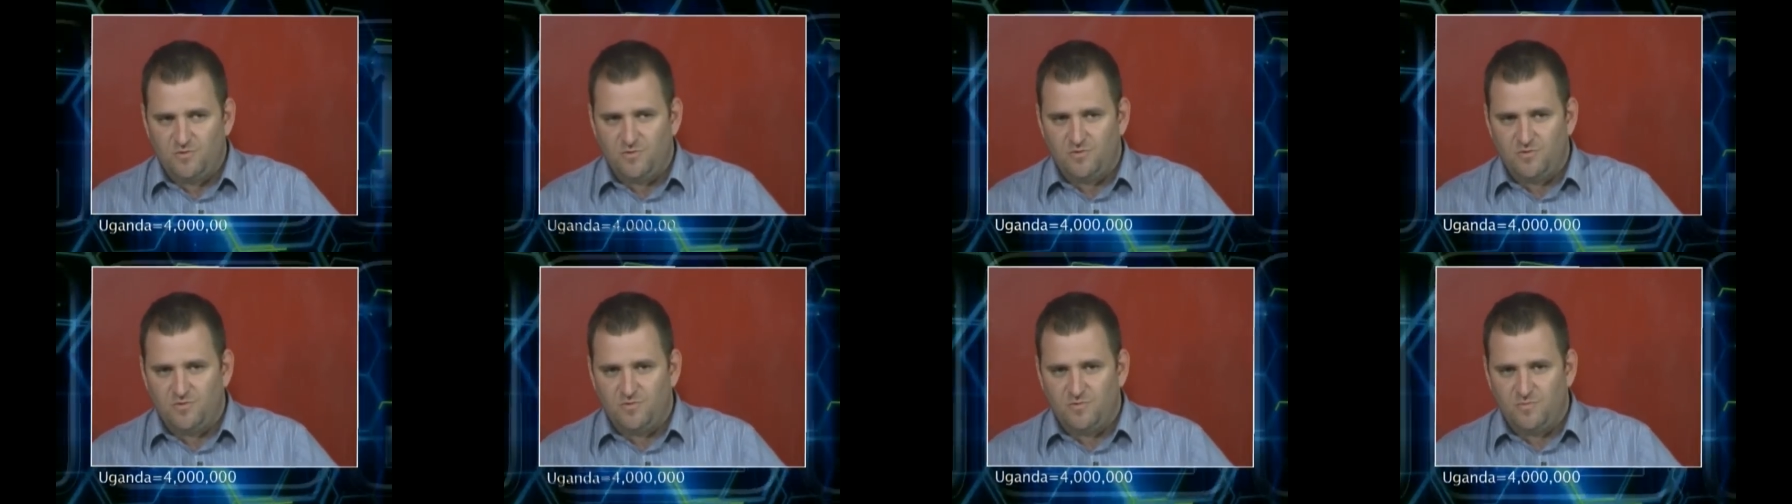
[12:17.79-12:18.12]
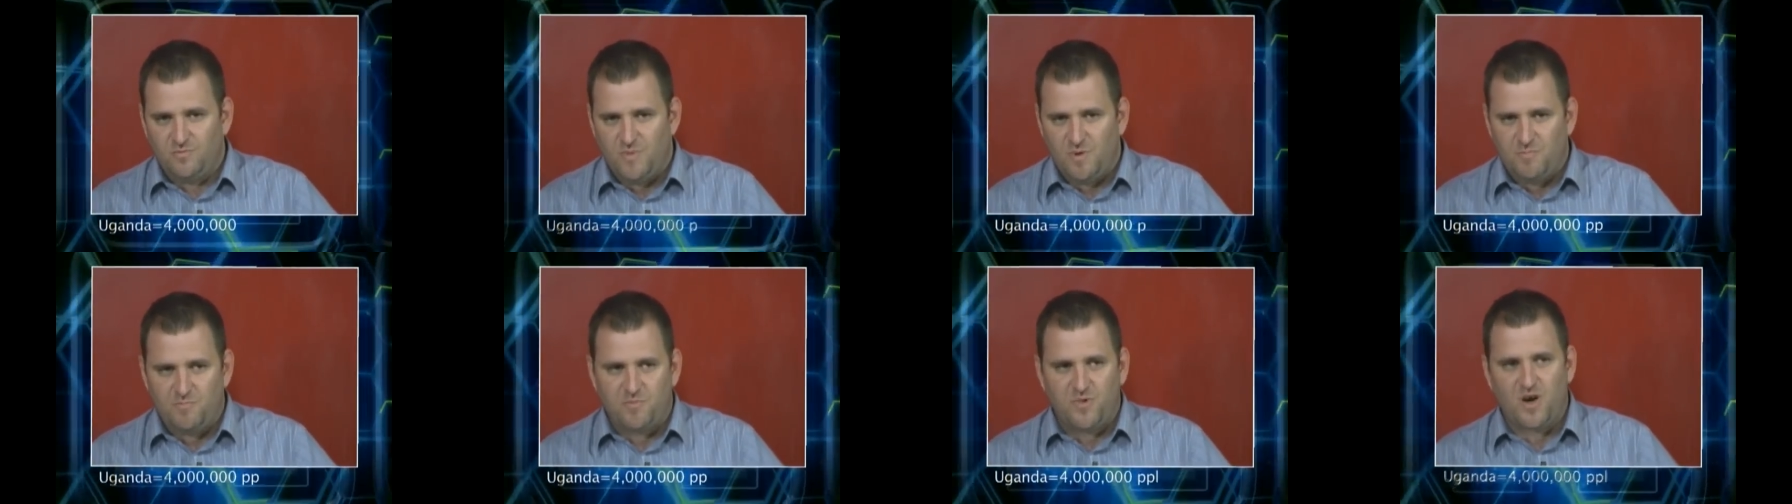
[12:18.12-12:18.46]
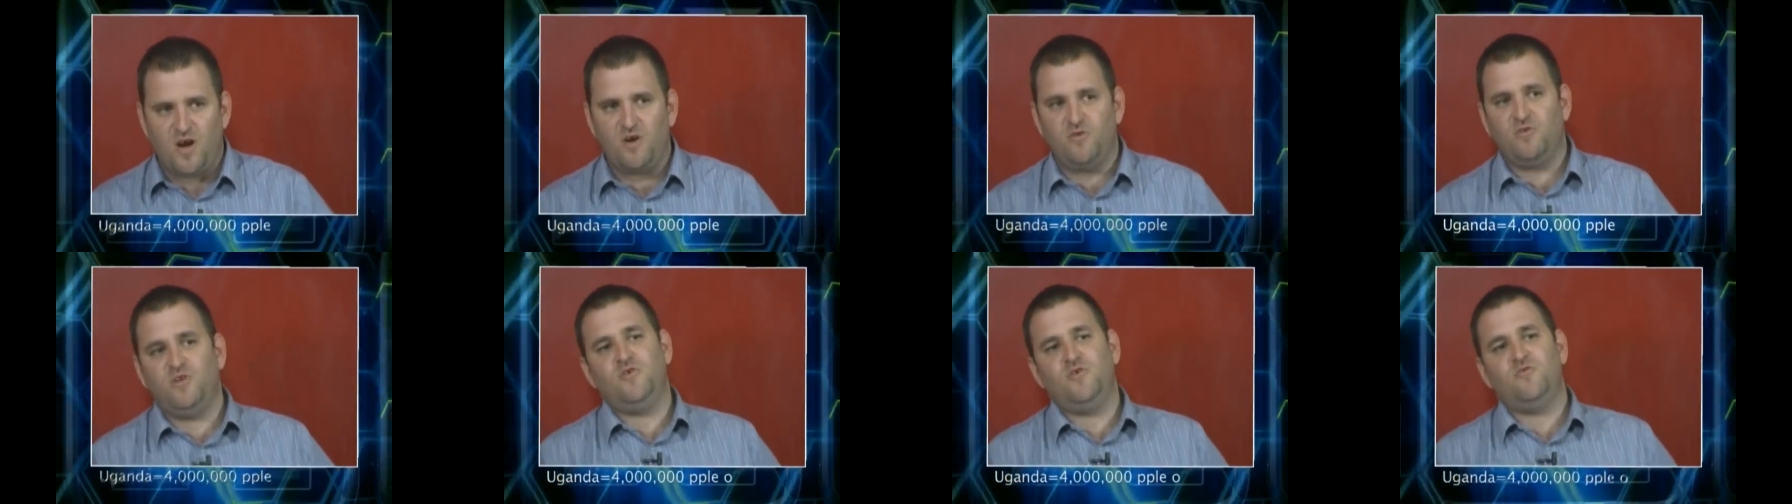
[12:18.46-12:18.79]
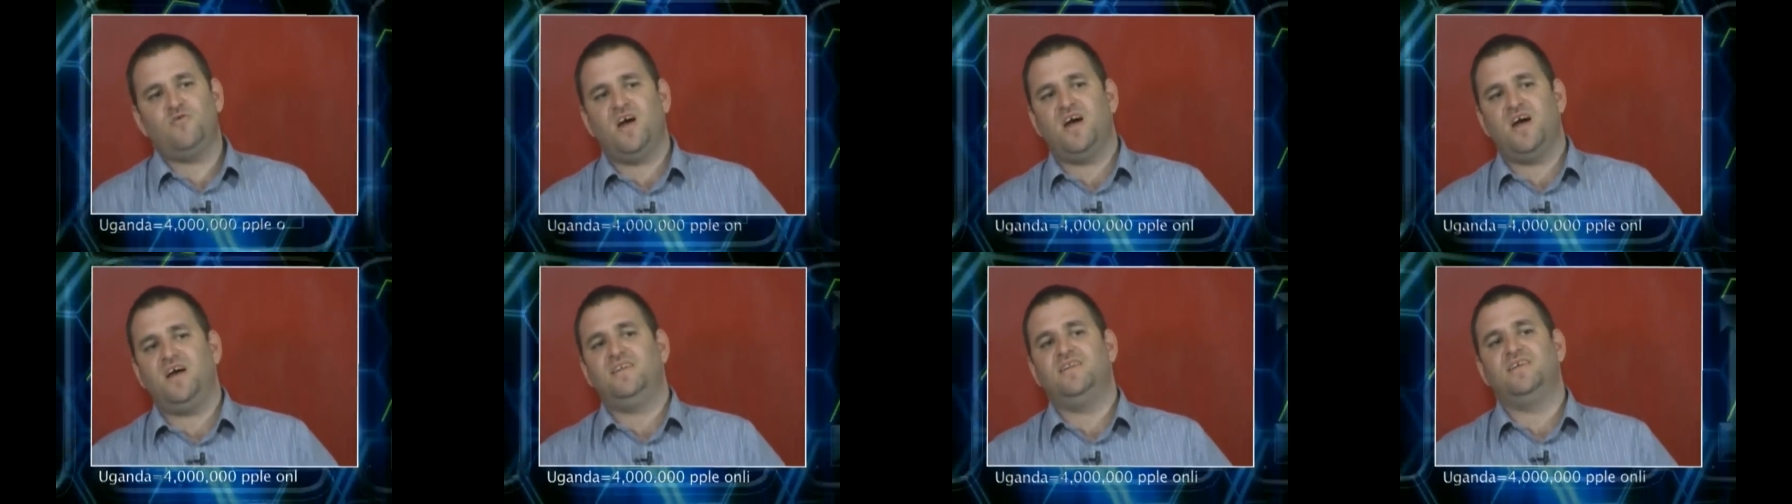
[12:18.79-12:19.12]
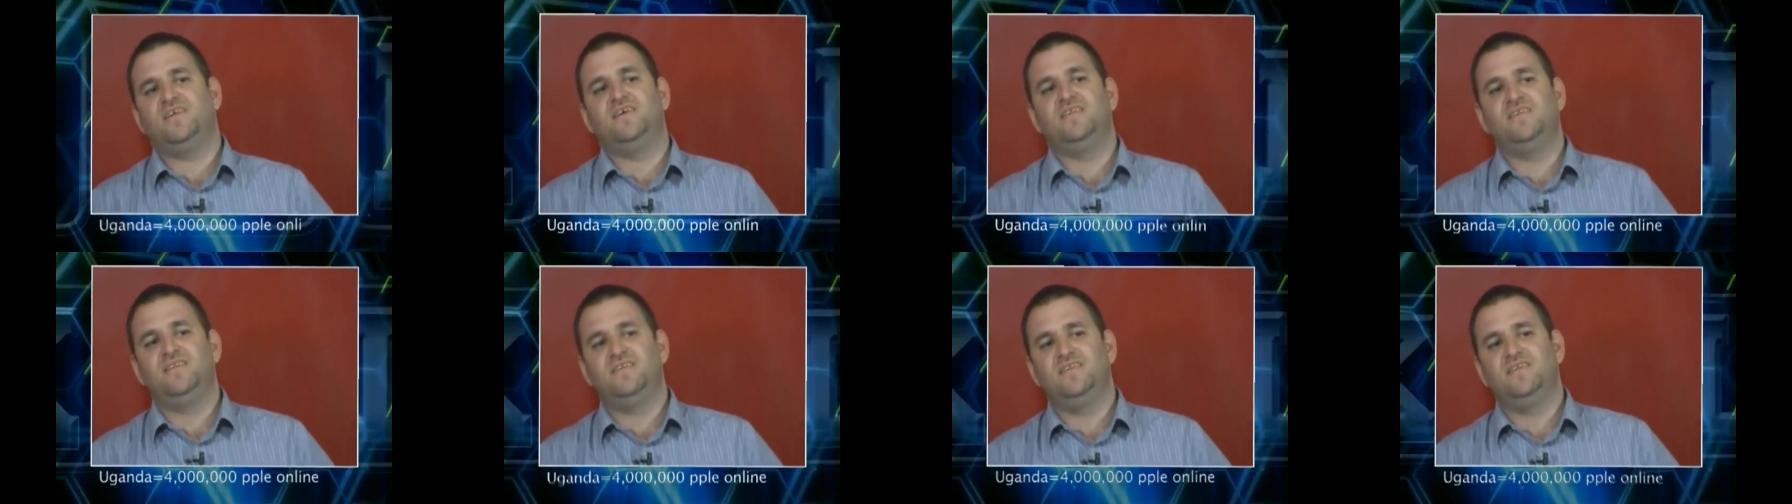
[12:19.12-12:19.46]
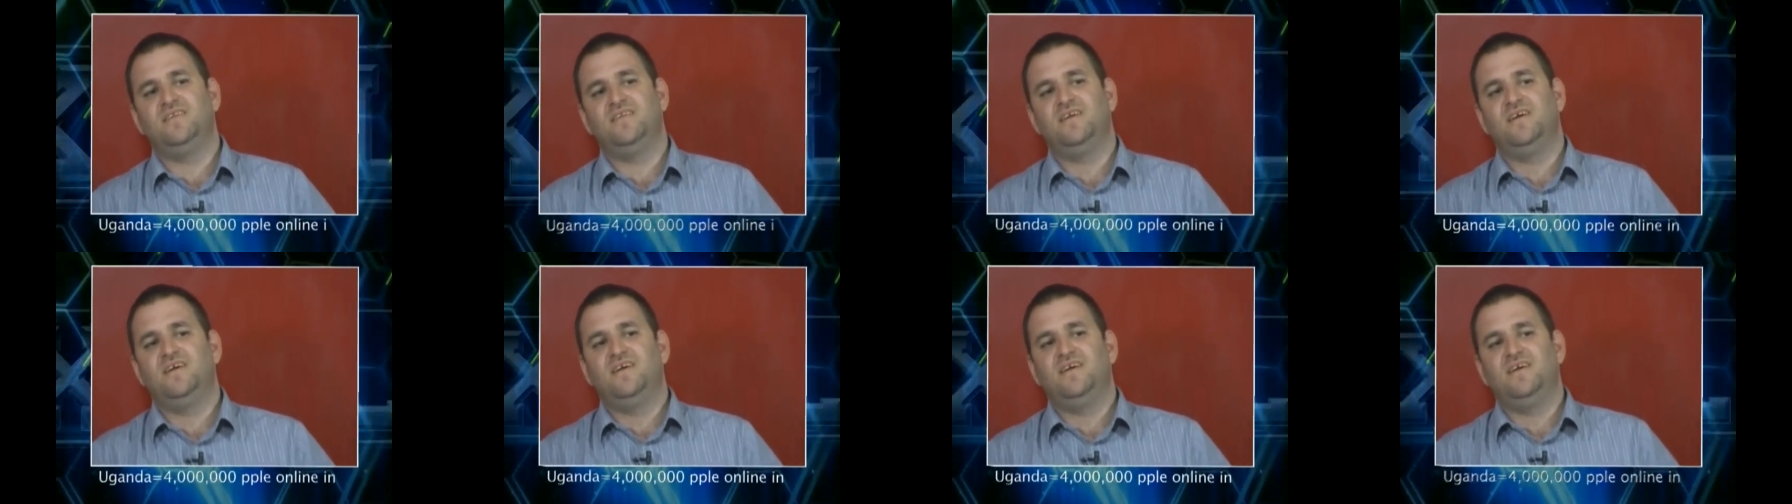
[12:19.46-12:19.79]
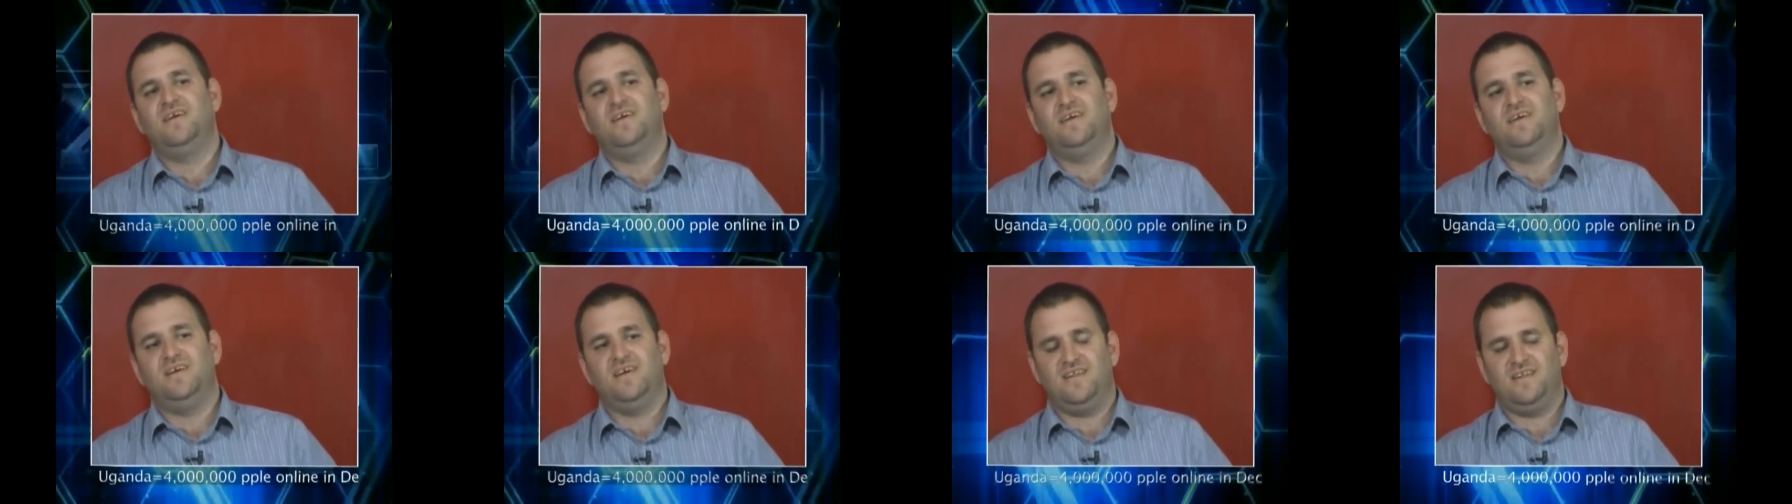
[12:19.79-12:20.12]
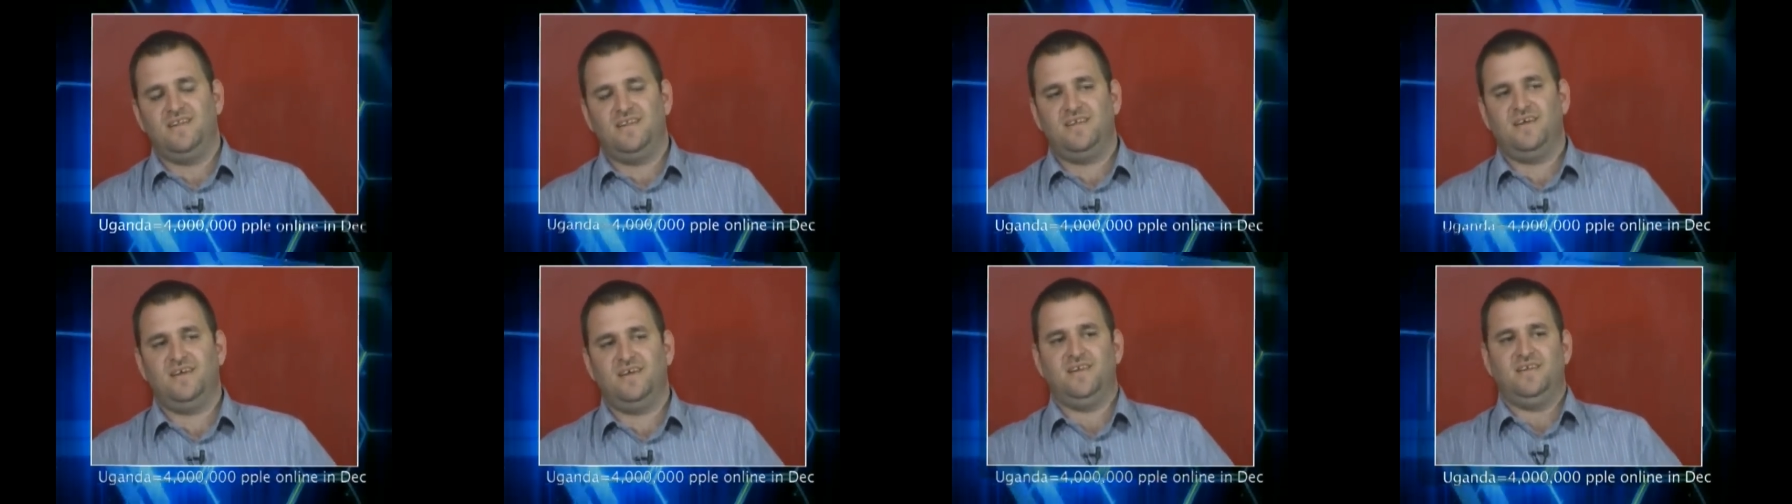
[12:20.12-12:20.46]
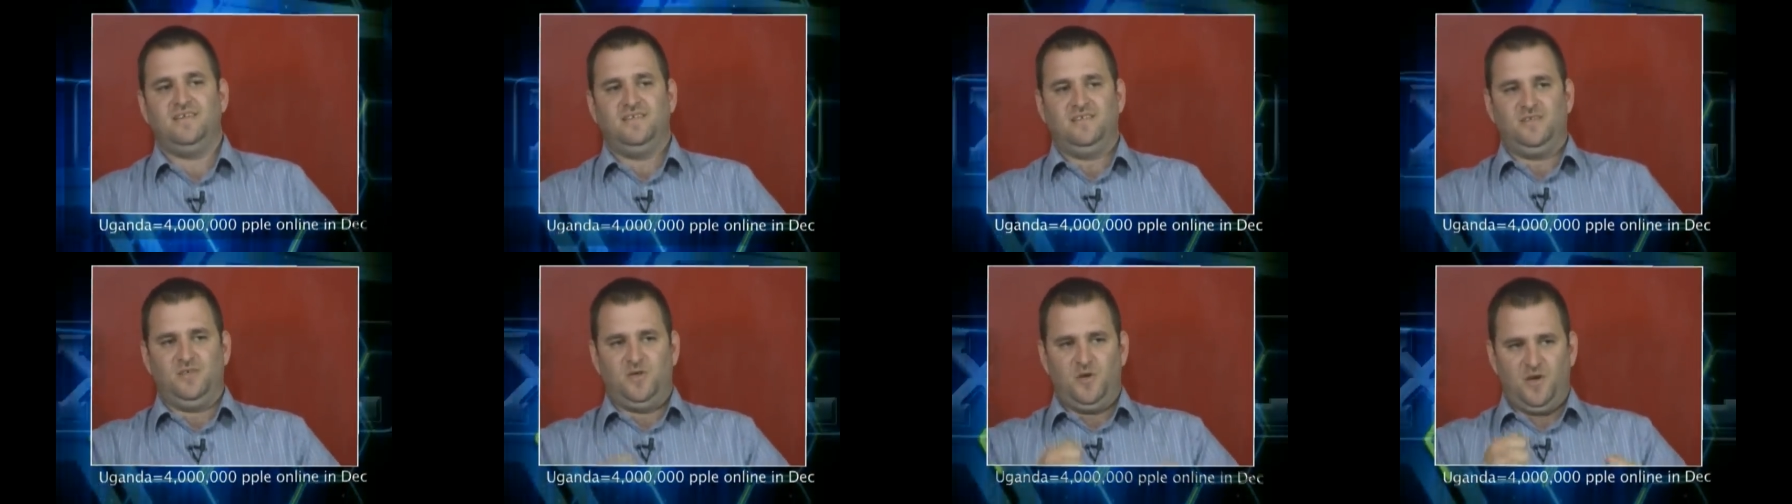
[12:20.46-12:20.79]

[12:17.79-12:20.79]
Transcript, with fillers: to be proudly Ugandan and tell,